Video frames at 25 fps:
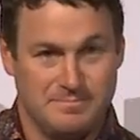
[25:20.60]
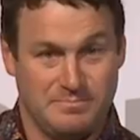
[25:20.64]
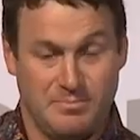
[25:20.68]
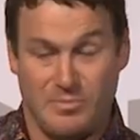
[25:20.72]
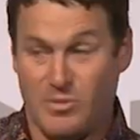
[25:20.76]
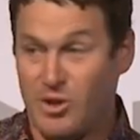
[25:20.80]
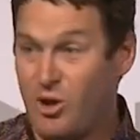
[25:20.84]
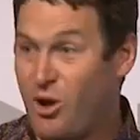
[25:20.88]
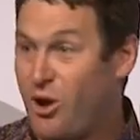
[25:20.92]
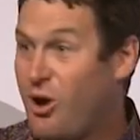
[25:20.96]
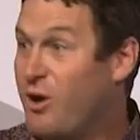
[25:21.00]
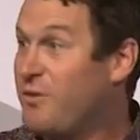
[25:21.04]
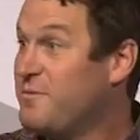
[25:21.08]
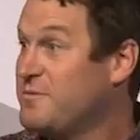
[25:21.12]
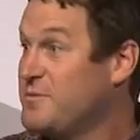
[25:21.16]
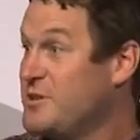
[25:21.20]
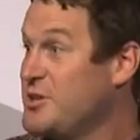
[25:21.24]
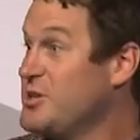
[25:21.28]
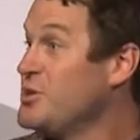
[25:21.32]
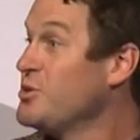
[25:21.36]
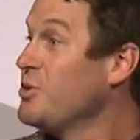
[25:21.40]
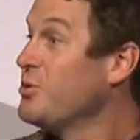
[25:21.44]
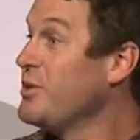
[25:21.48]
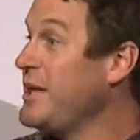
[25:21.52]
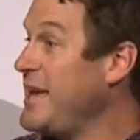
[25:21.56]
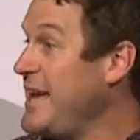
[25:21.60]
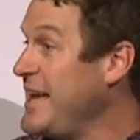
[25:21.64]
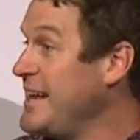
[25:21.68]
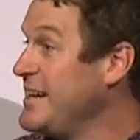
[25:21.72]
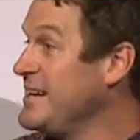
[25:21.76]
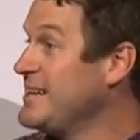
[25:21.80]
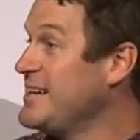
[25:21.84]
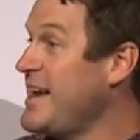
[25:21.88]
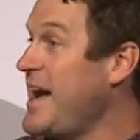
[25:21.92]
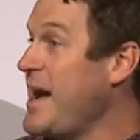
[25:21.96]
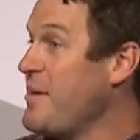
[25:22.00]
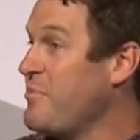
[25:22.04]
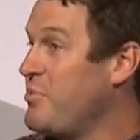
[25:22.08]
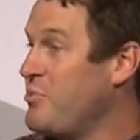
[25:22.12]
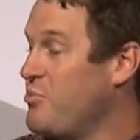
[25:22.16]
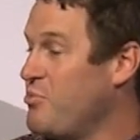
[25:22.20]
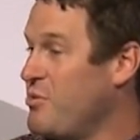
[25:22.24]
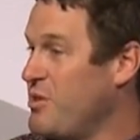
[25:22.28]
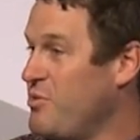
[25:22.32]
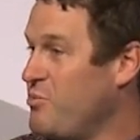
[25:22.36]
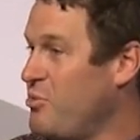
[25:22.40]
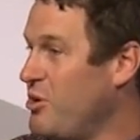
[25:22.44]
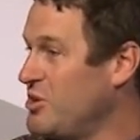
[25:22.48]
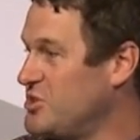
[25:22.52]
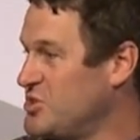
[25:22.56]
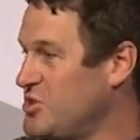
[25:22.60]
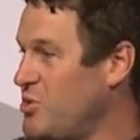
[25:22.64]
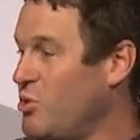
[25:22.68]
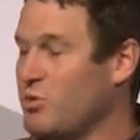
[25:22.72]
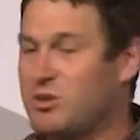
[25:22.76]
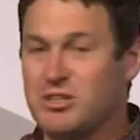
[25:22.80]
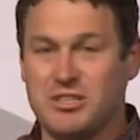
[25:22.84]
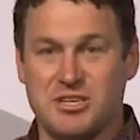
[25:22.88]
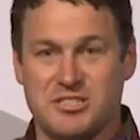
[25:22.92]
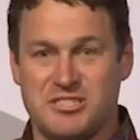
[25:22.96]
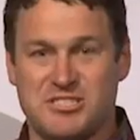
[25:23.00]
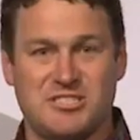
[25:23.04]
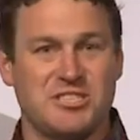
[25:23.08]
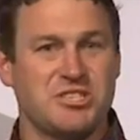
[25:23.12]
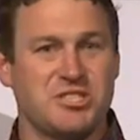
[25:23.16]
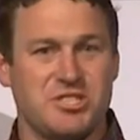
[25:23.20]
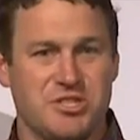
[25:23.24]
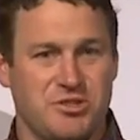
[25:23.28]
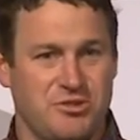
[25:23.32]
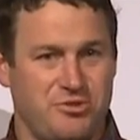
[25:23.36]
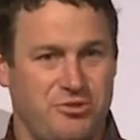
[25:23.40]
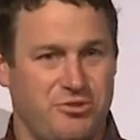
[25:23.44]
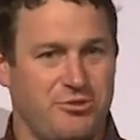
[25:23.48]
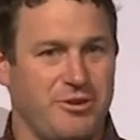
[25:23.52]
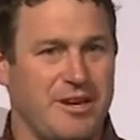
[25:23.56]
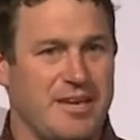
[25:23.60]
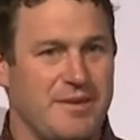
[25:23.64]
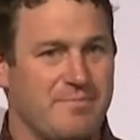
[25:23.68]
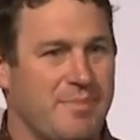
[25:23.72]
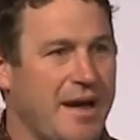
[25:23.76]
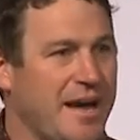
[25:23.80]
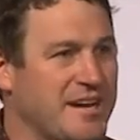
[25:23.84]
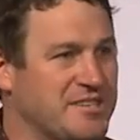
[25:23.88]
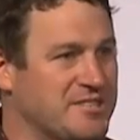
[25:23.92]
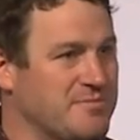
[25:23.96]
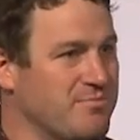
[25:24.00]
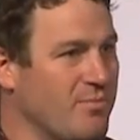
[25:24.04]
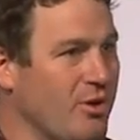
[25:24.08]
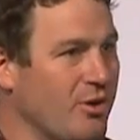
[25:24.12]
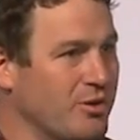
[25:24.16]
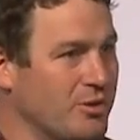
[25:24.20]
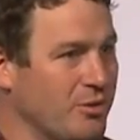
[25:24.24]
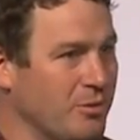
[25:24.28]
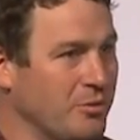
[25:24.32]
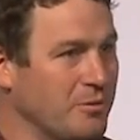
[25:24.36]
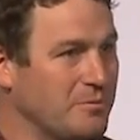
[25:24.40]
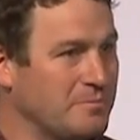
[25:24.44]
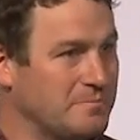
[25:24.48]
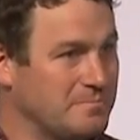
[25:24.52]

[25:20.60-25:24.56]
often you'll end up with what's called a decision tree-based model